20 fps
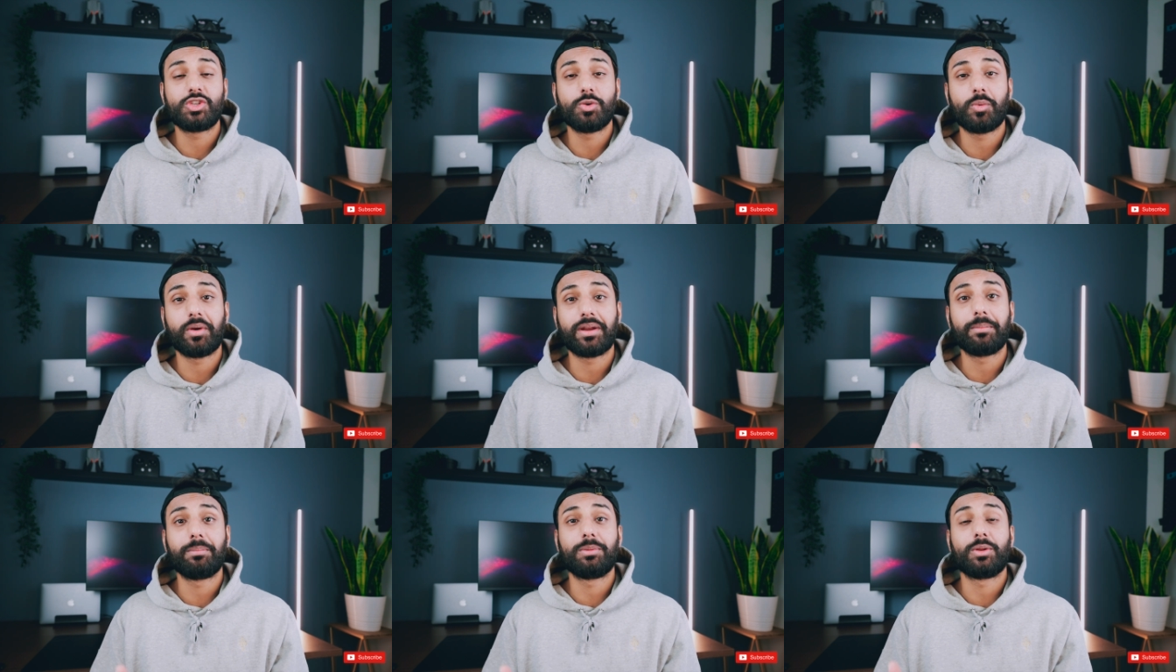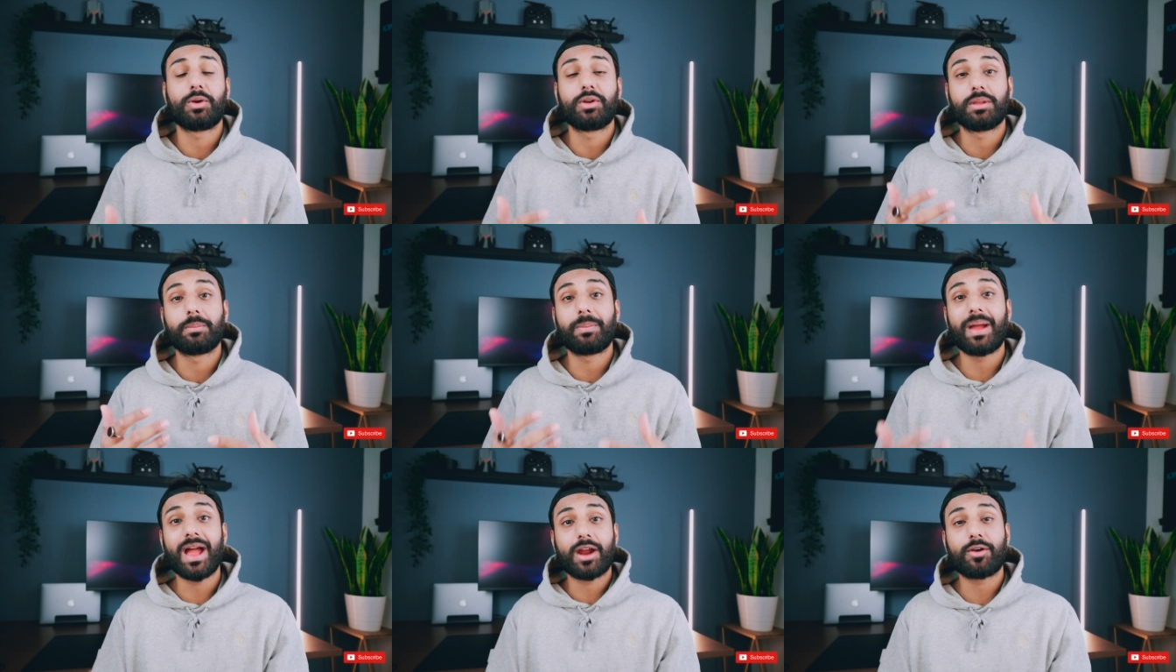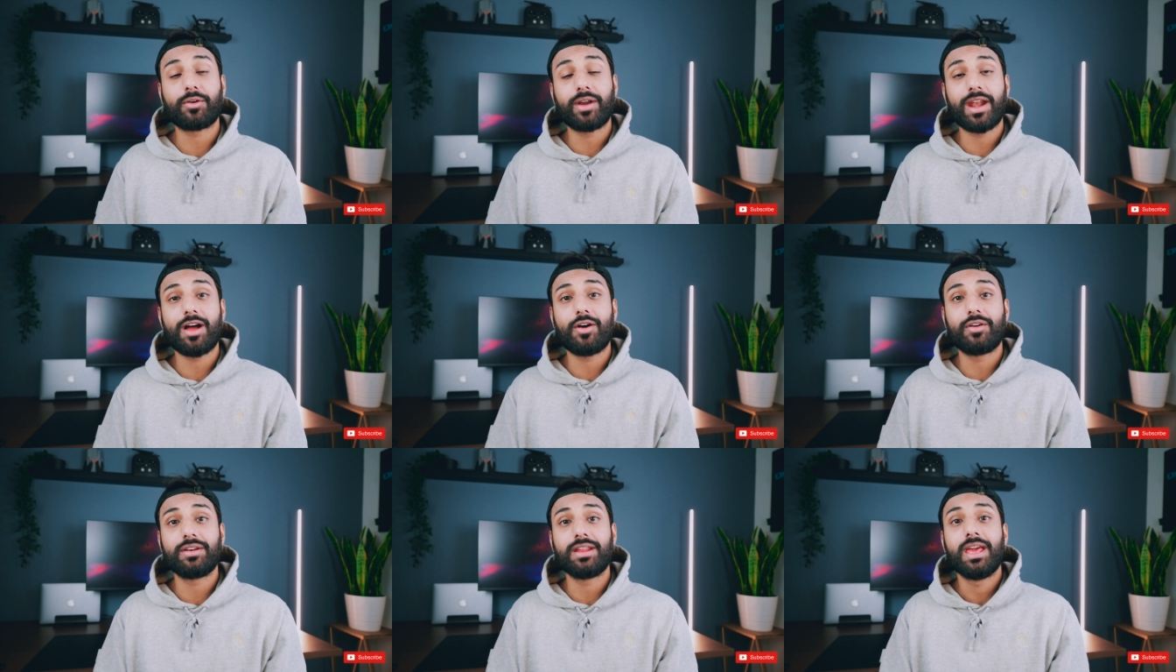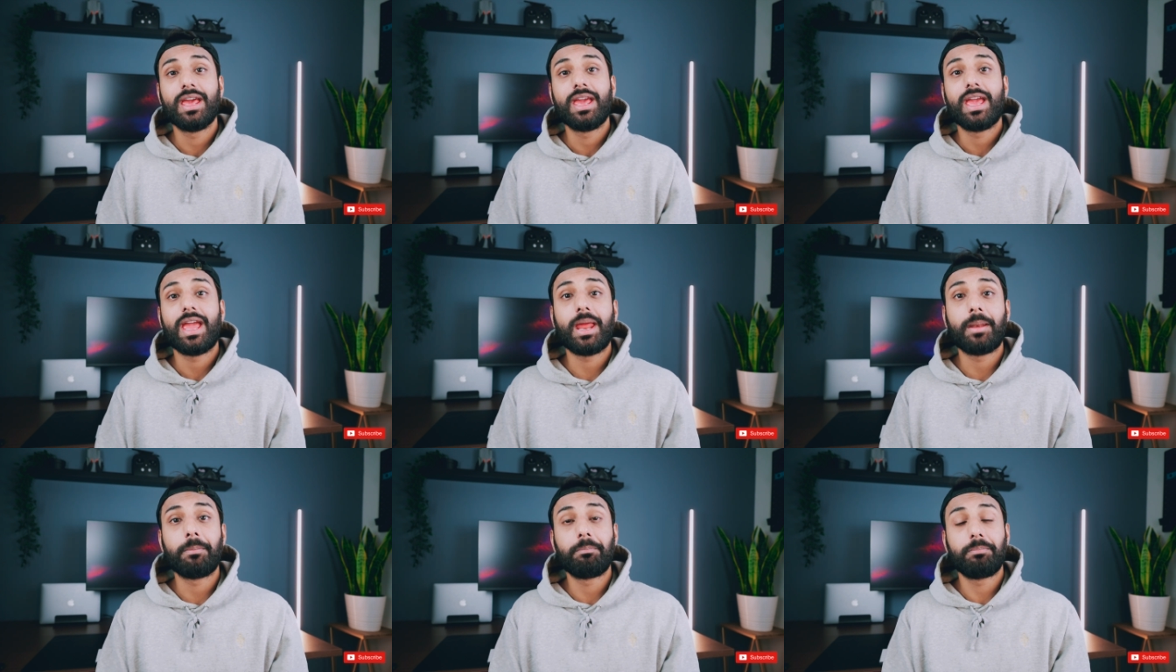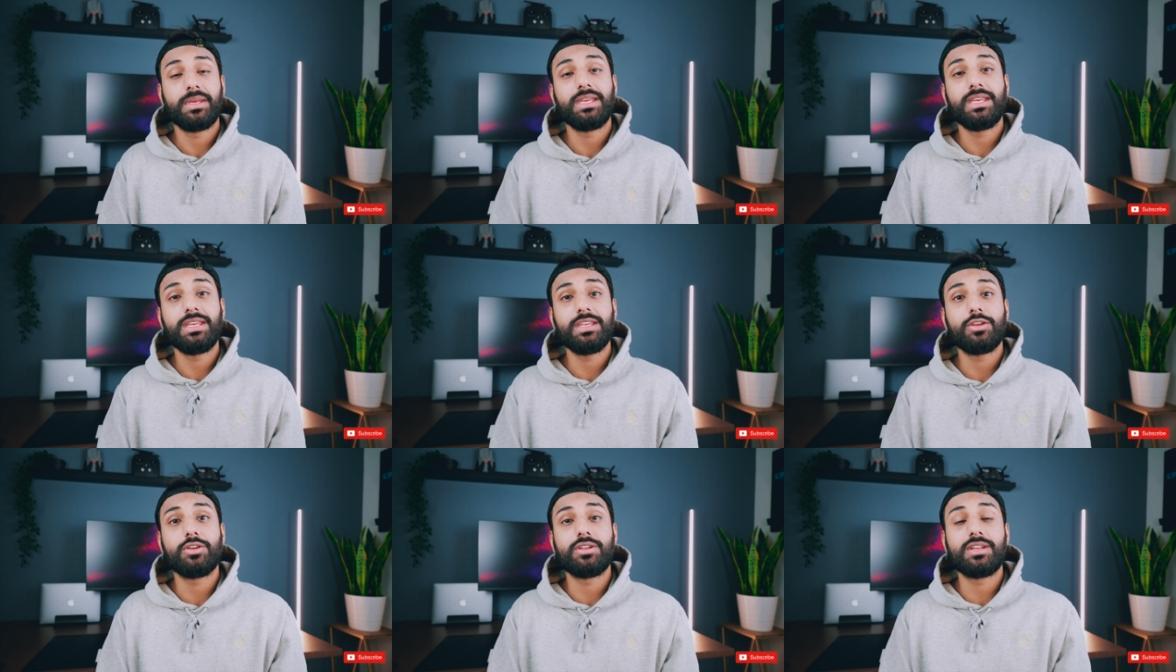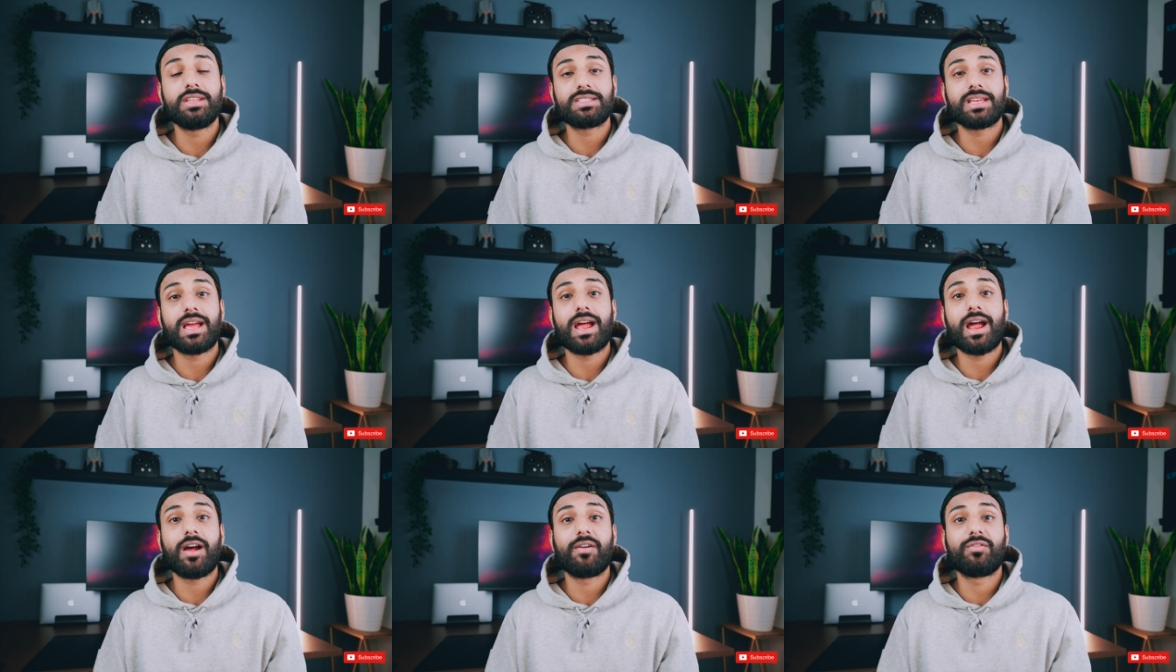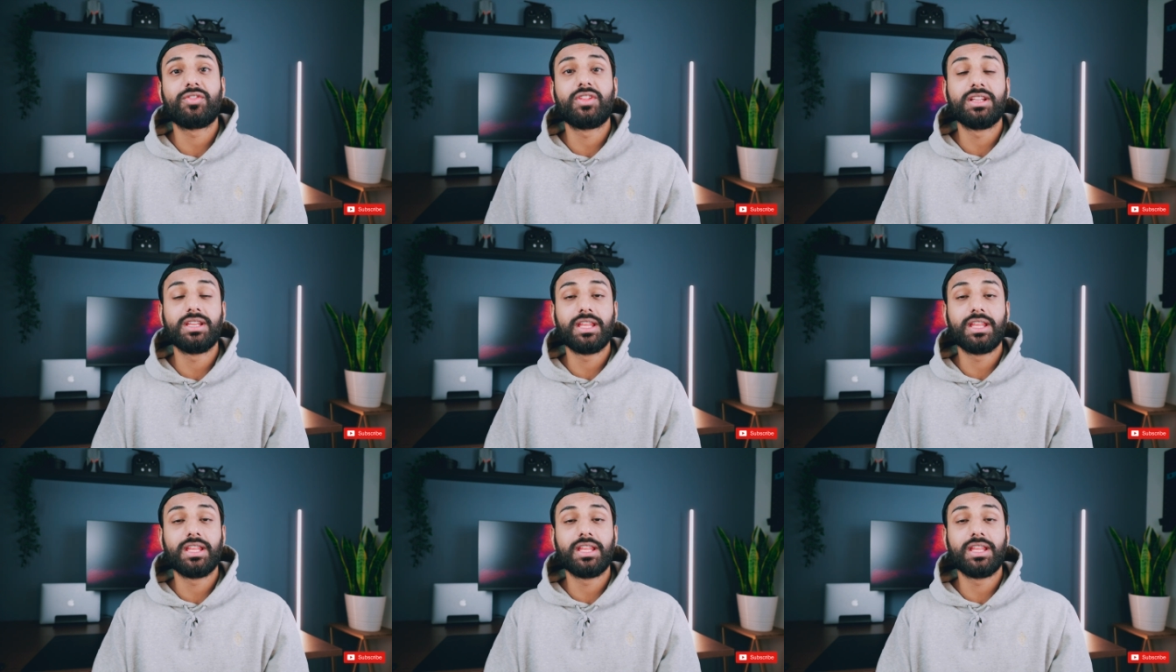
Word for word: you want to blur the background, and B, you need to have the